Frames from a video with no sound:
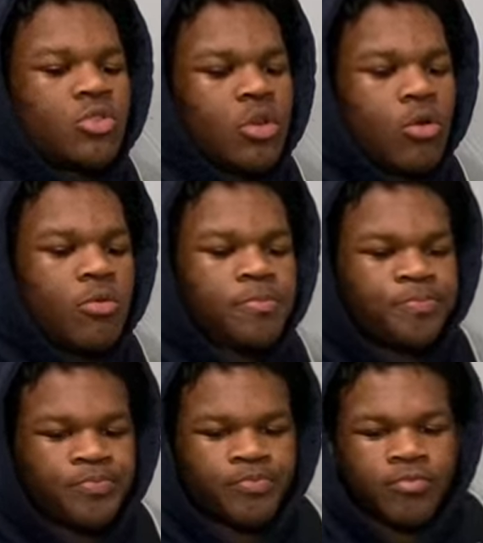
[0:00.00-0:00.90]
So,
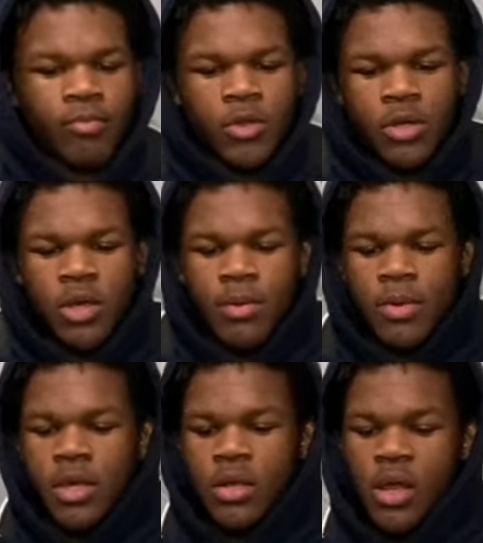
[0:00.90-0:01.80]
yeah, man,